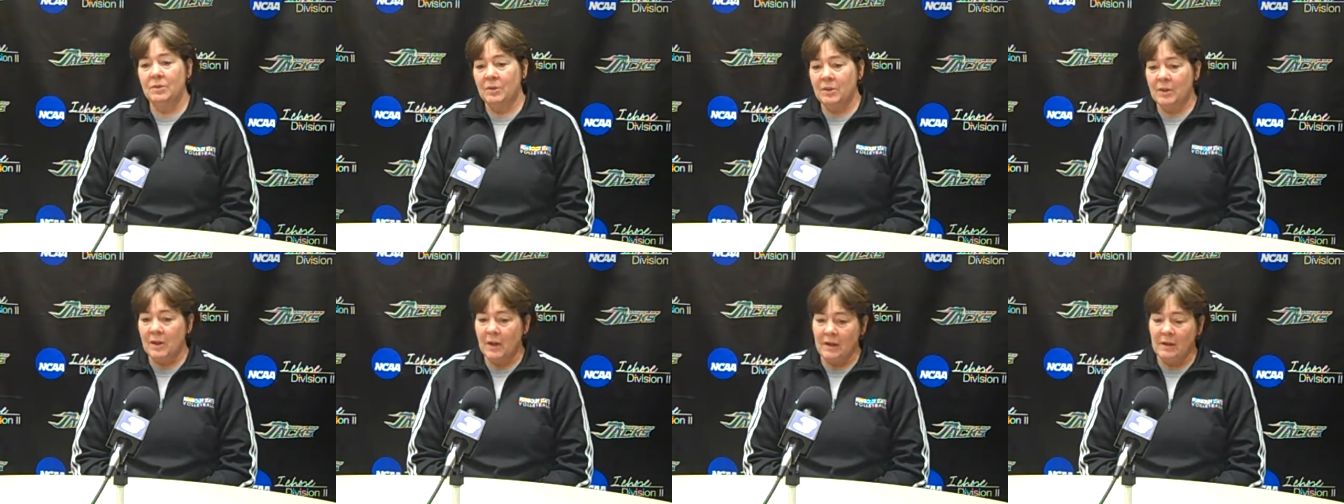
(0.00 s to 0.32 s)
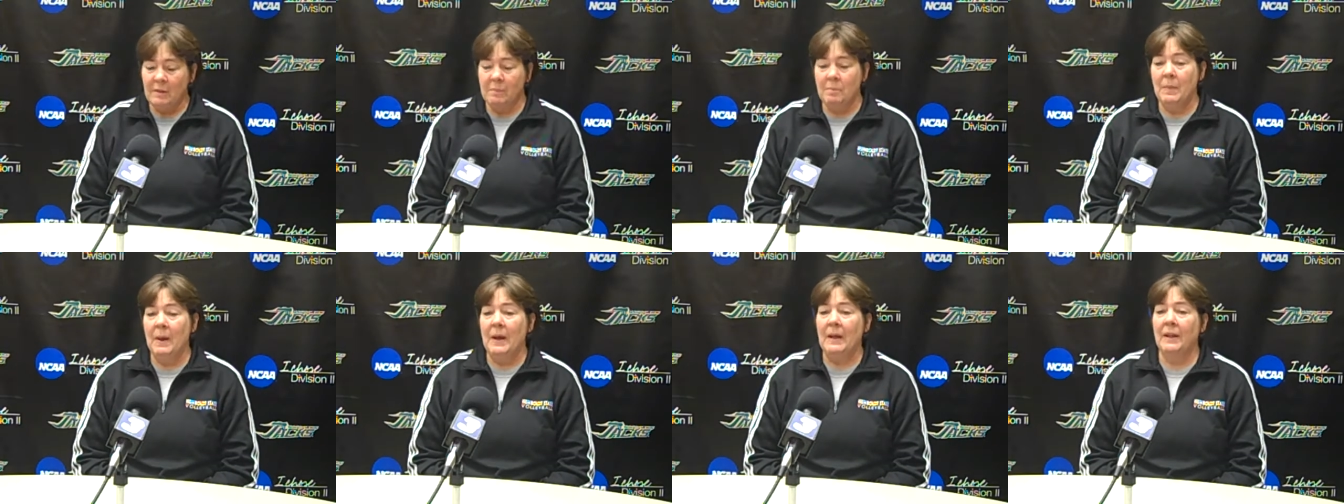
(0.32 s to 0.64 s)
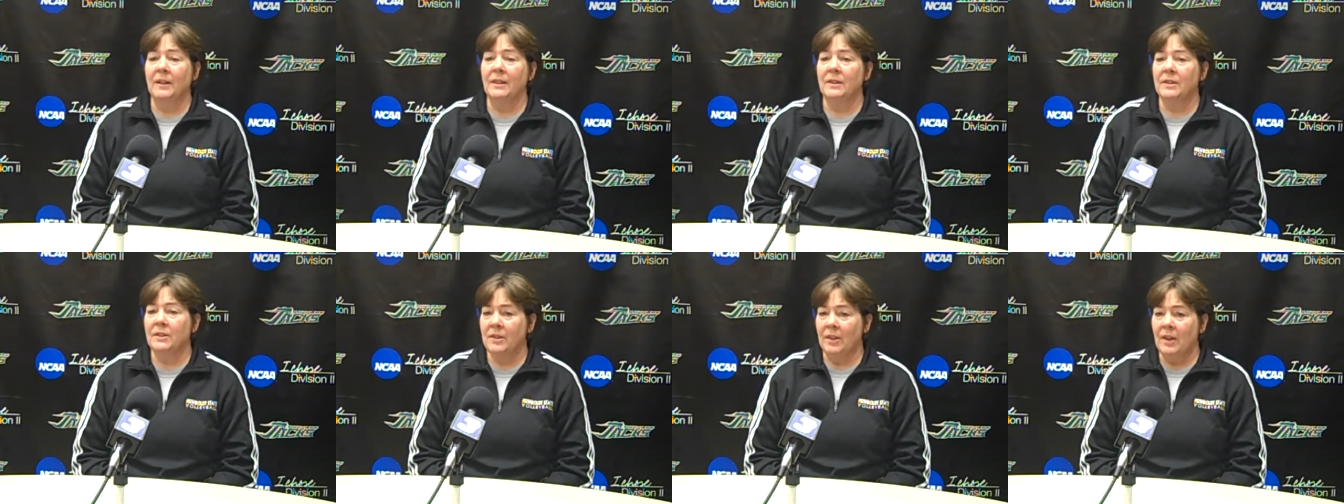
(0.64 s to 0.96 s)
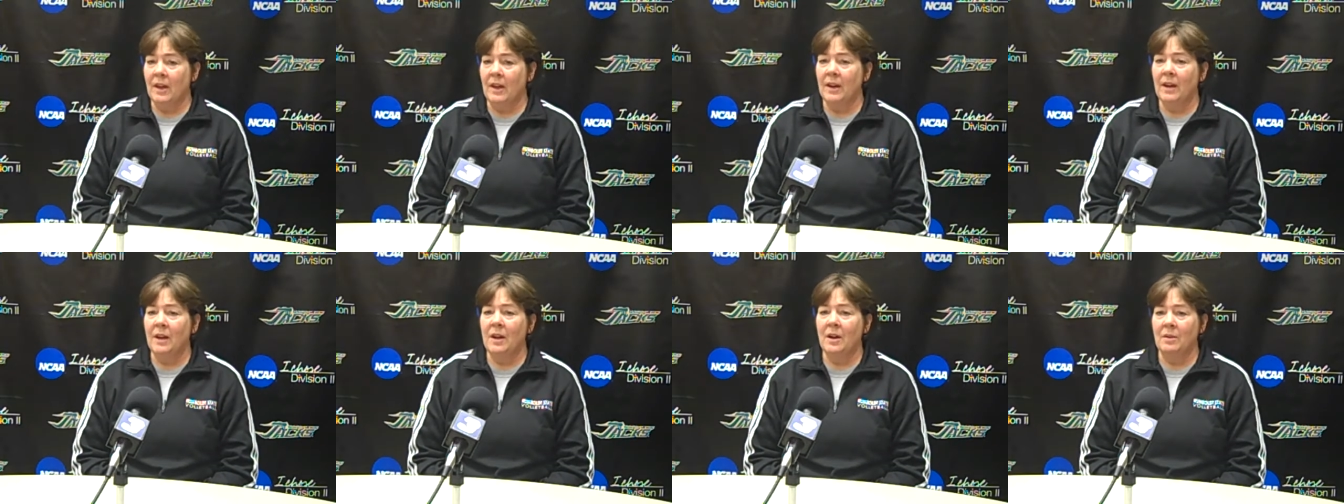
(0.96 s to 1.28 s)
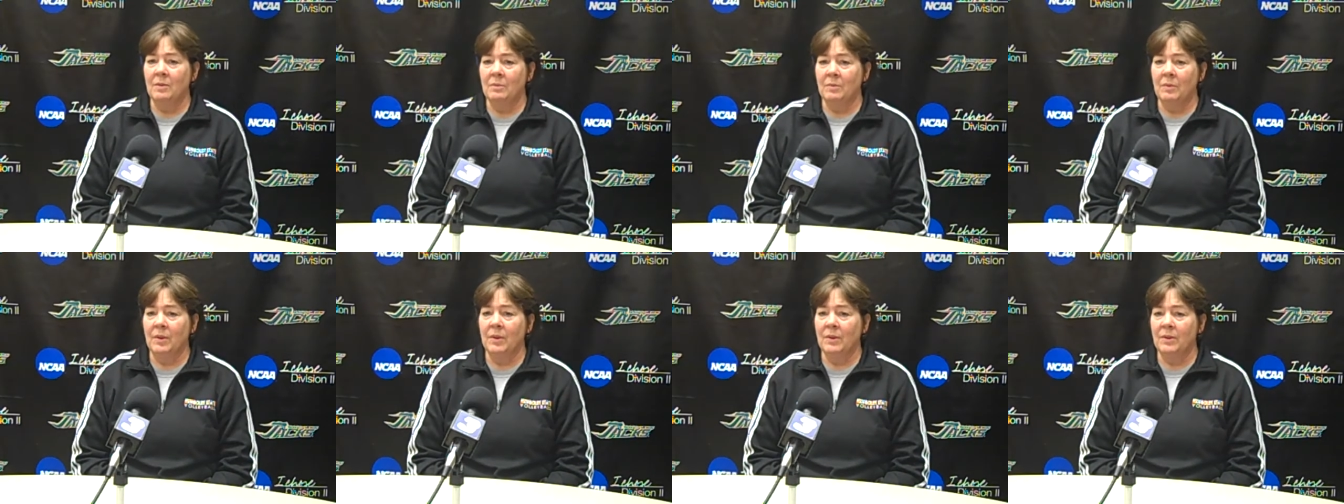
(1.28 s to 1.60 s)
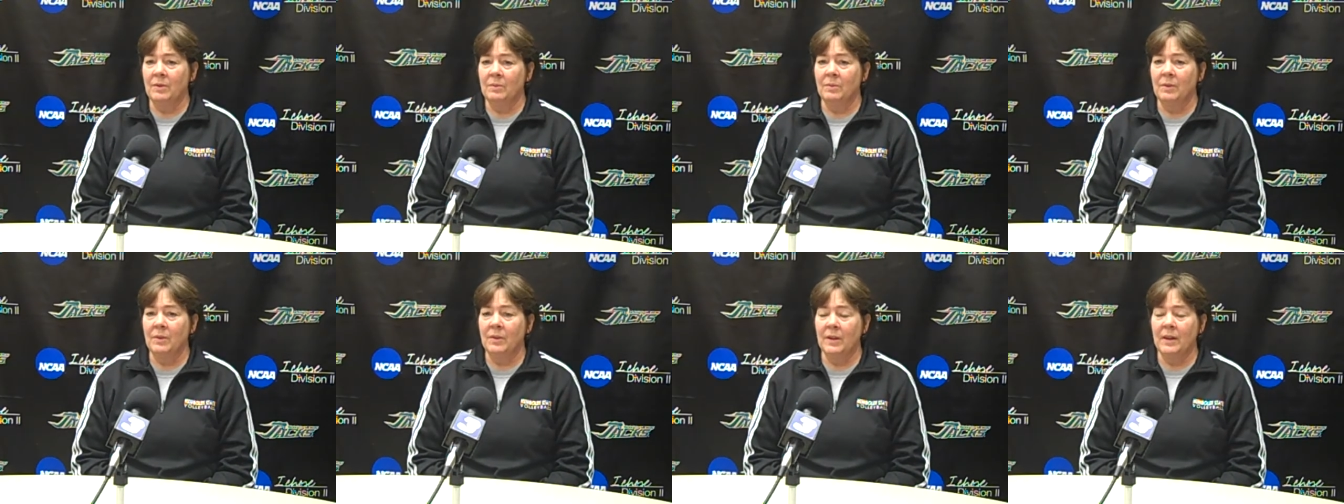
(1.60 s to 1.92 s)
kind of balance that out with,
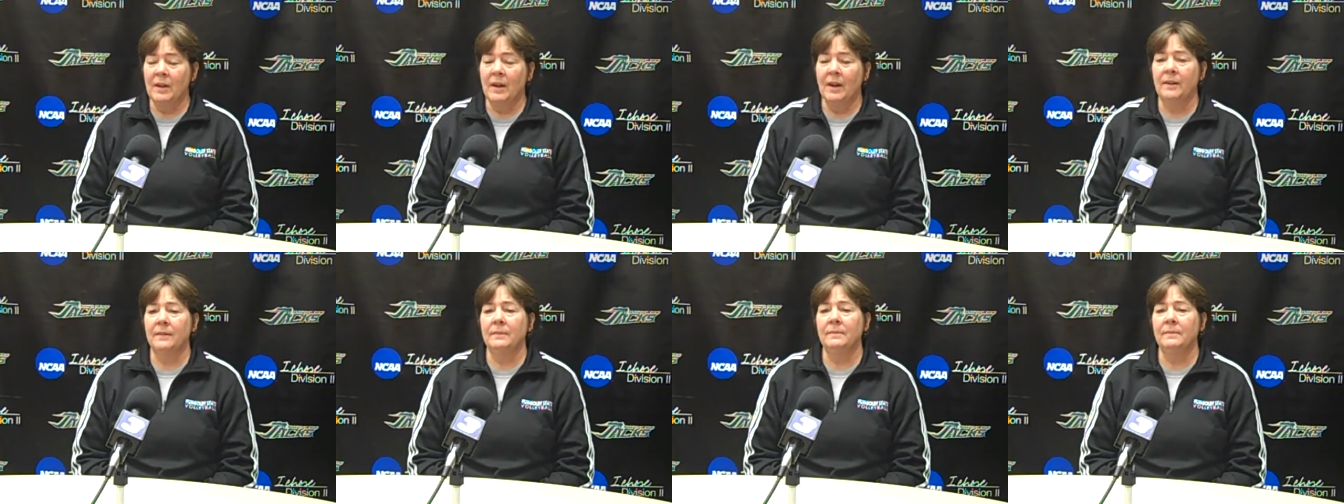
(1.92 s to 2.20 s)
with that.